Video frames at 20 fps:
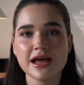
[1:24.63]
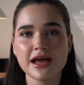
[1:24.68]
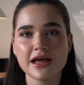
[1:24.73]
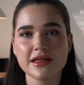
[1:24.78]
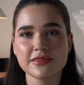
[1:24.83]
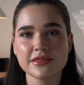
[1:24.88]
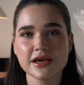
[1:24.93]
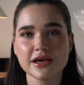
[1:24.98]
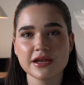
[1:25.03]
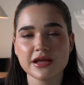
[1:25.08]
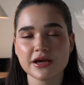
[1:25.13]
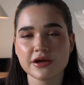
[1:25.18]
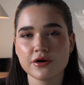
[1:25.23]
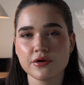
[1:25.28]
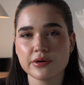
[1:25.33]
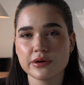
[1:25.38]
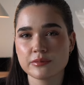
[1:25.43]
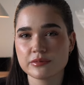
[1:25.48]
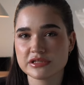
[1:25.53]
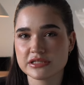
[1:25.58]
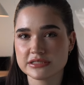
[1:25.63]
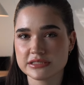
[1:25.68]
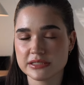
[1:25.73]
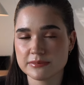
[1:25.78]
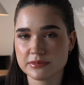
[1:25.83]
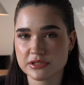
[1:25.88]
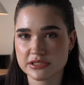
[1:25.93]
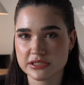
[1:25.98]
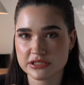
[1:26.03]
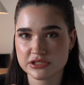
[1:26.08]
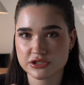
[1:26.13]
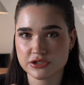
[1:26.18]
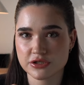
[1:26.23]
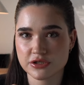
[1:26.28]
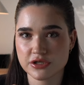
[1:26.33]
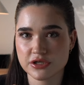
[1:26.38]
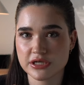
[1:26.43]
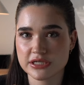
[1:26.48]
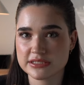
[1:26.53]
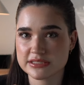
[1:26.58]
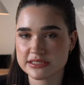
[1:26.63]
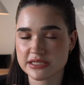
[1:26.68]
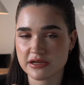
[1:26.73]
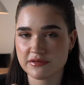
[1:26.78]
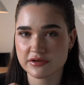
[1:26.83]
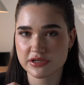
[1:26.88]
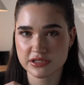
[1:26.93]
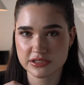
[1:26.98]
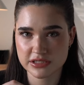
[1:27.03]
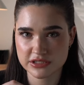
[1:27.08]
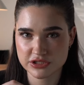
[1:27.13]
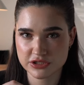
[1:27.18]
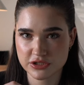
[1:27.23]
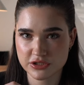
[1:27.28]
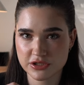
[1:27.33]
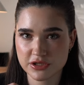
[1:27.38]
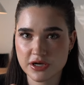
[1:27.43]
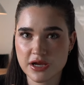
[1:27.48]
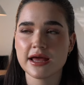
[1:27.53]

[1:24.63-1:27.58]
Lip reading: And then I go in with a deep conditioner instead of a conditioner.